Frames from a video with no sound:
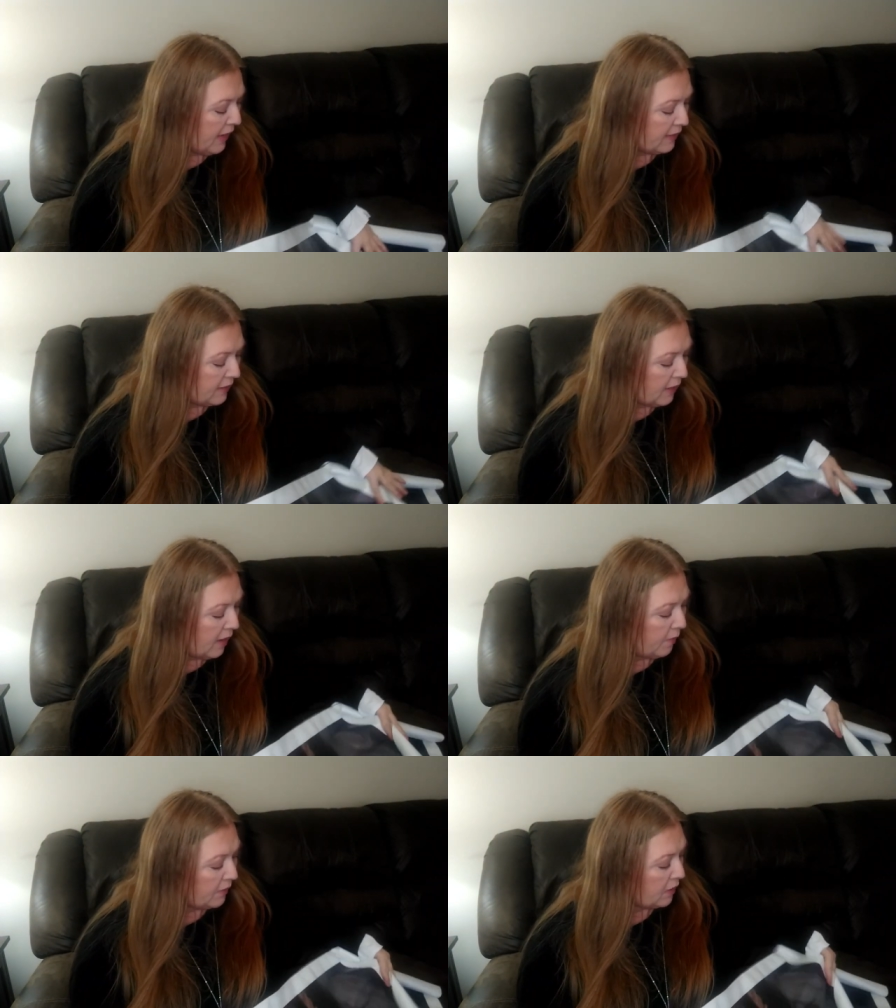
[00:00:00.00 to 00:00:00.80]
but
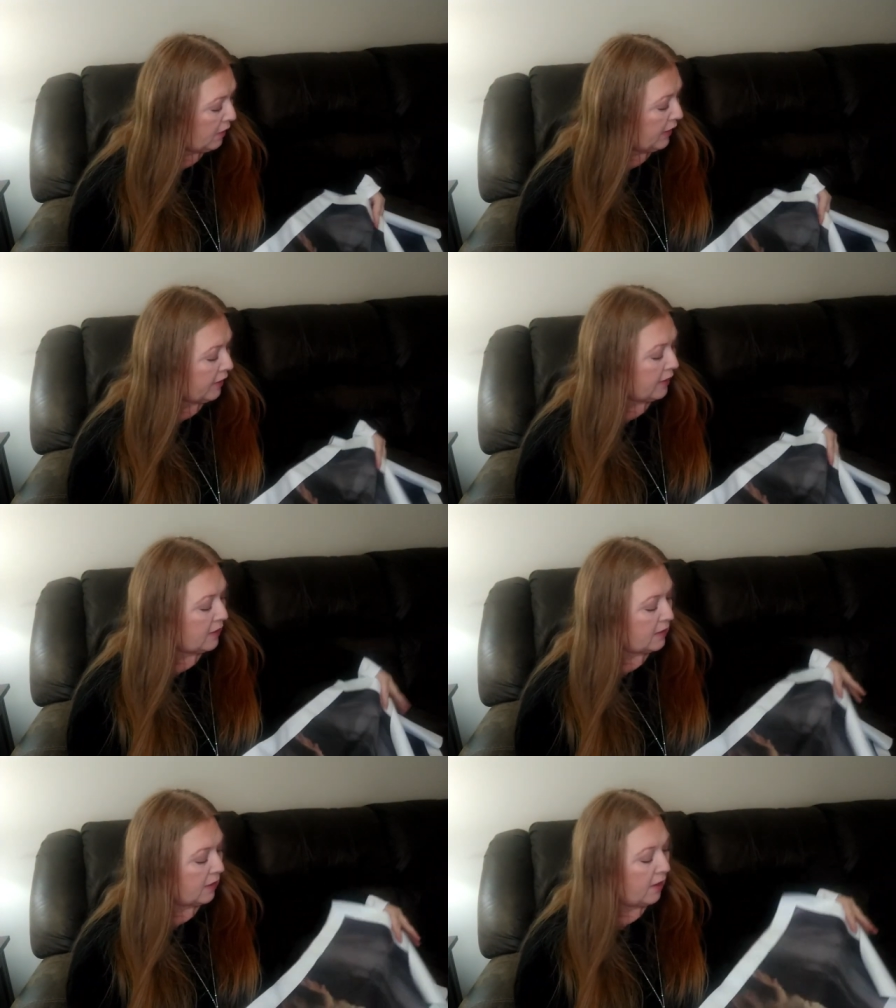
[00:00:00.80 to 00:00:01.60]
um, so here
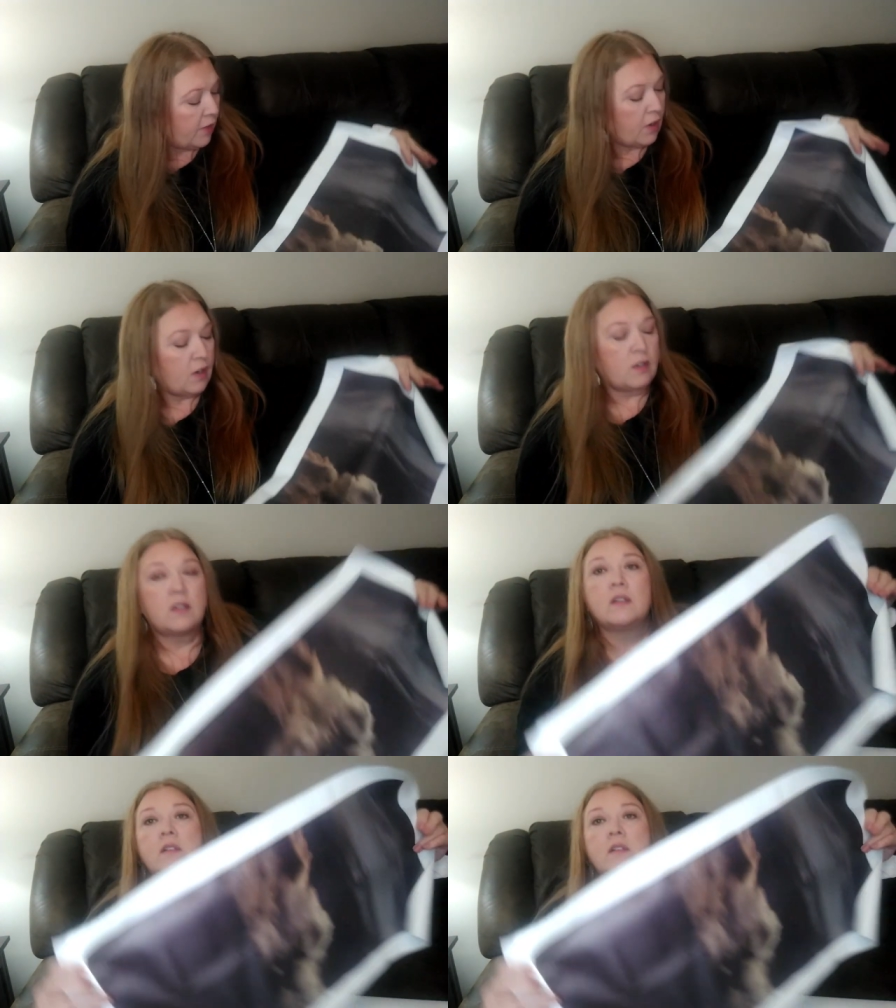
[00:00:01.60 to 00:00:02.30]
is another